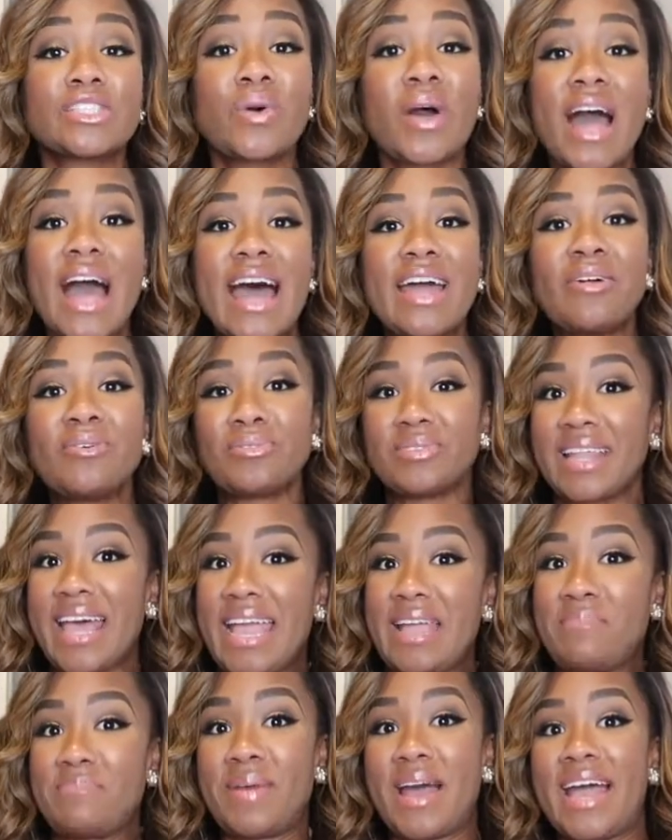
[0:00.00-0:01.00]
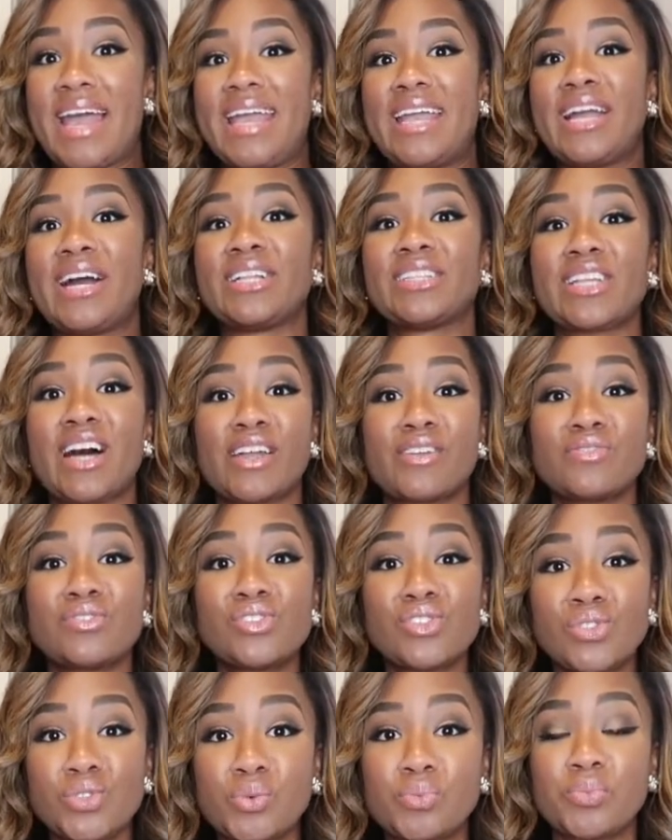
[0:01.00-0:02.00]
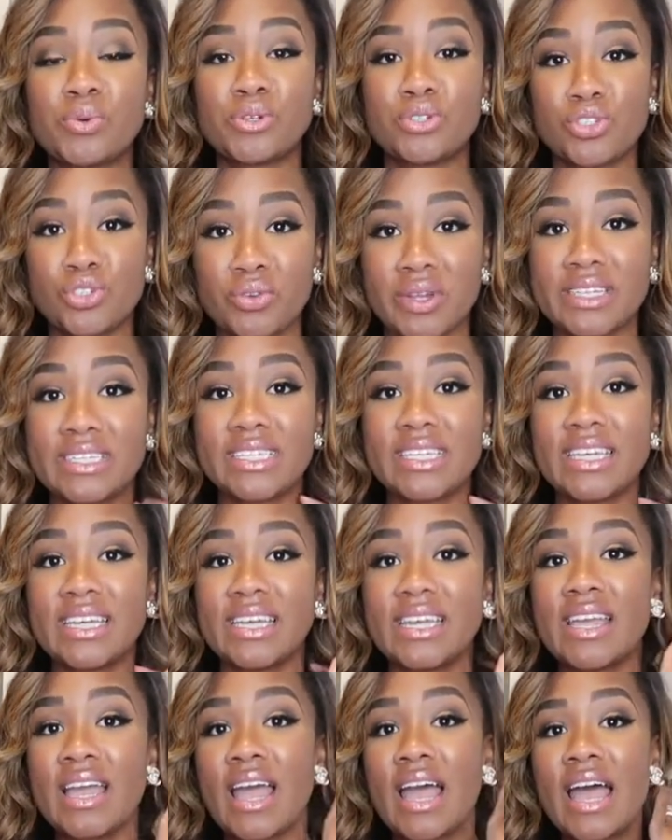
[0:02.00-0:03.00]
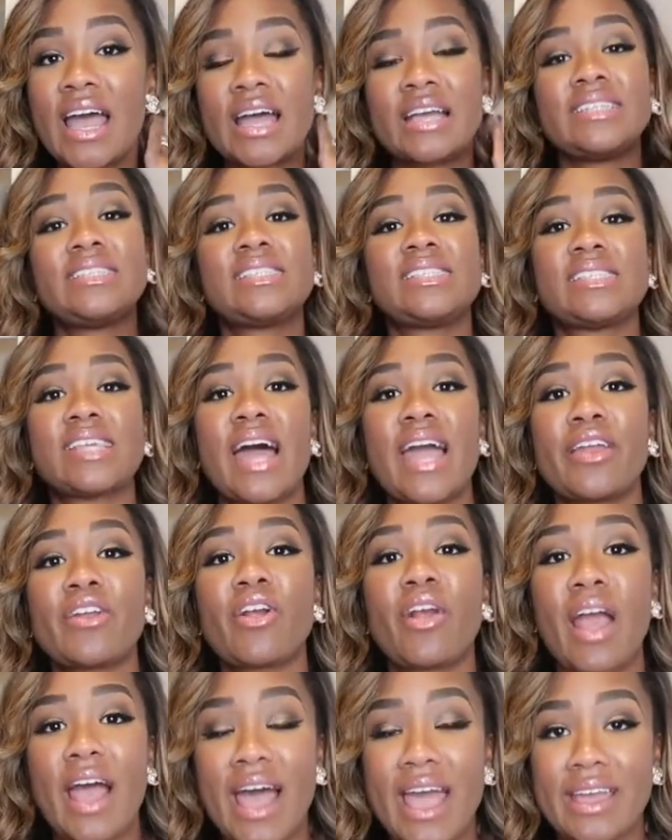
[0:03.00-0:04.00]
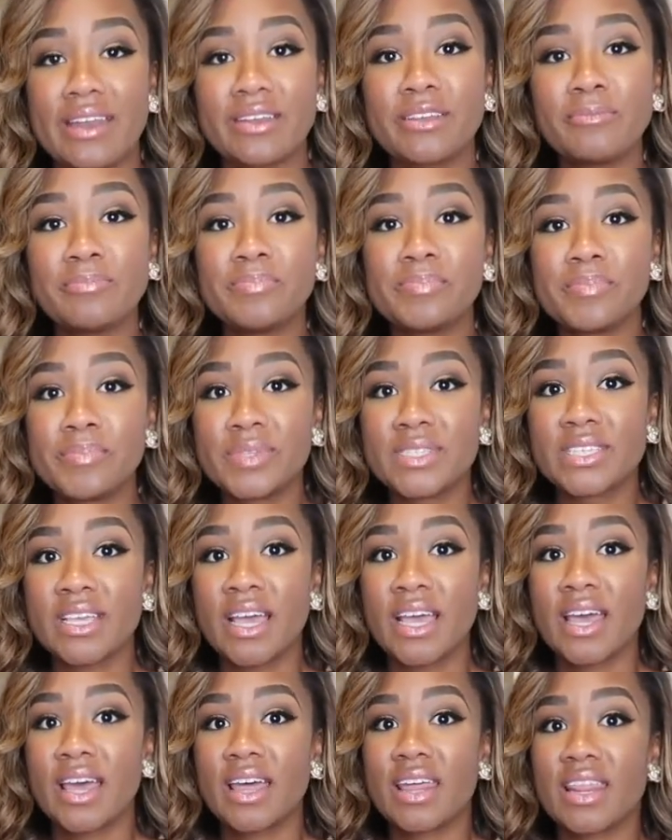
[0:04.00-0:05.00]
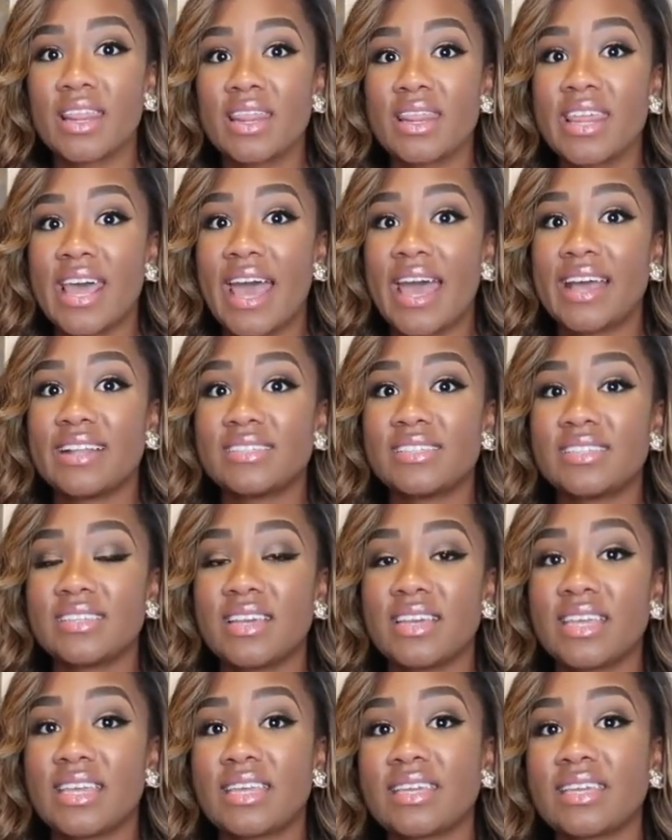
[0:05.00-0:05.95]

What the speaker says: So I don't like buying a lot of super trendy designer items that